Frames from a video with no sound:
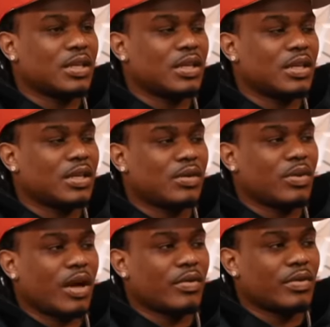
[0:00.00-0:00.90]
Yeah,
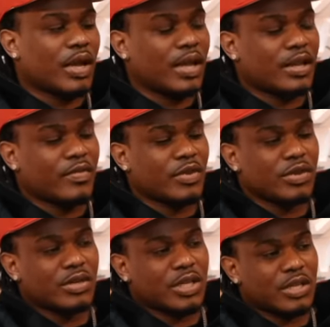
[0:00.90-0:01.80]
he. I, I, ain't never
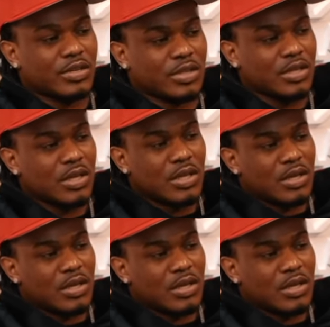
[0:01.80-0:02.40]
heard Kendrick.